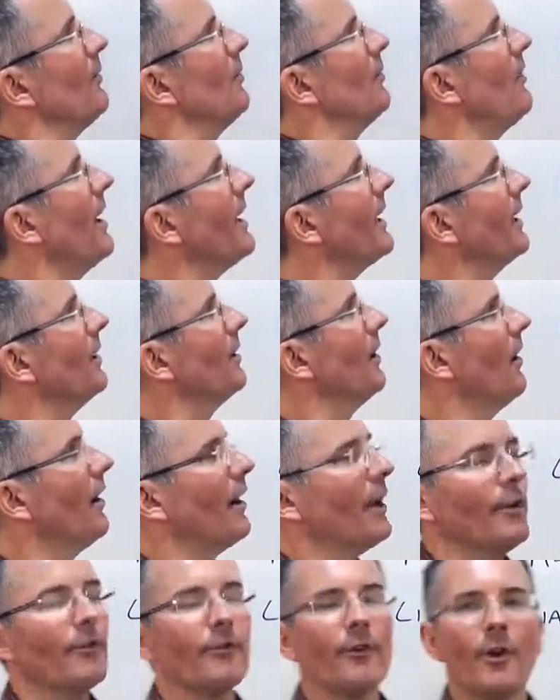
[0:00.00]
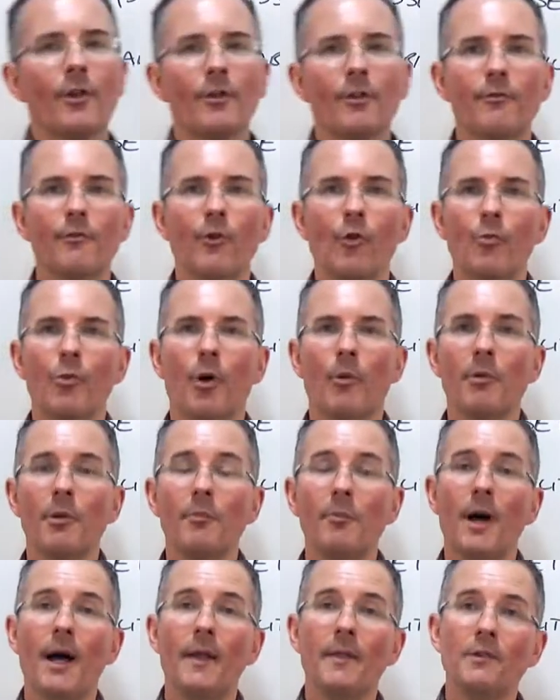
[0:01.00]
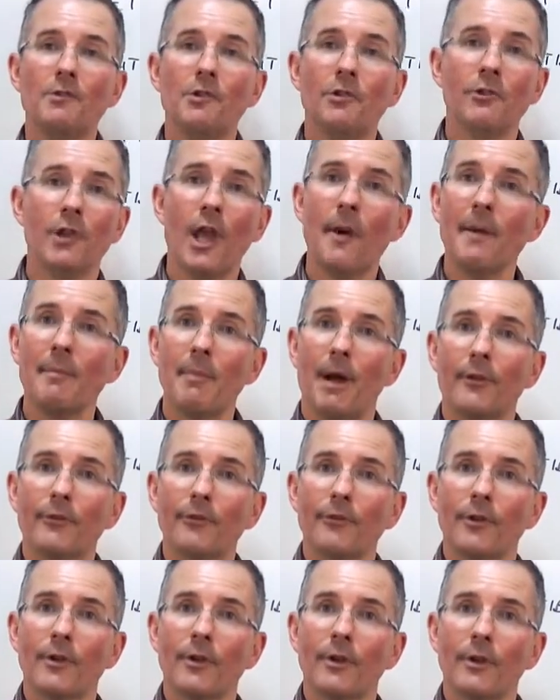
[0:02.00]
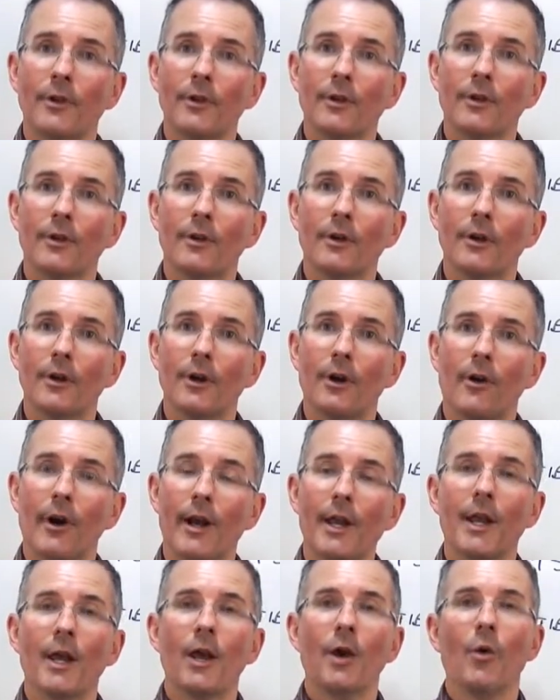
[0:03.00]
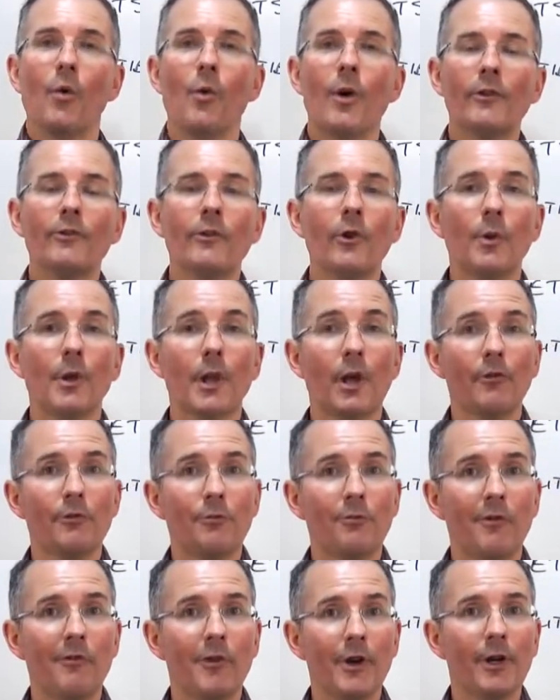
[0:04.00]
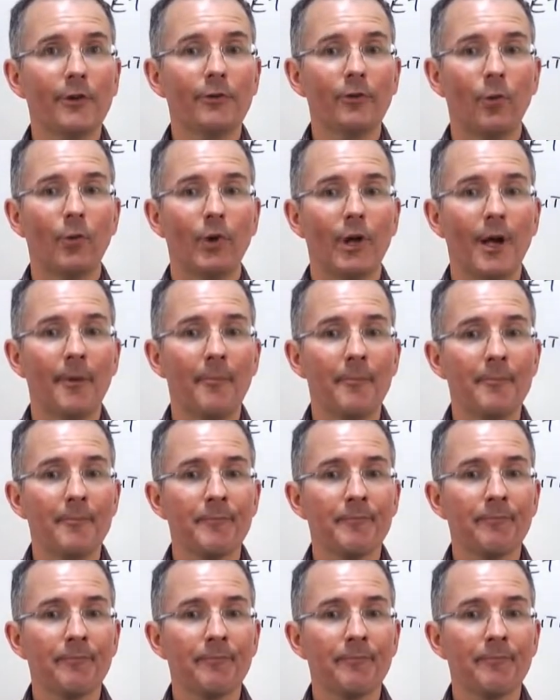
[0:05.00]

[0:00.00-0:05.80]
to recognise the full problem and then just going bust? All right, well, let's deal with those in reverse order.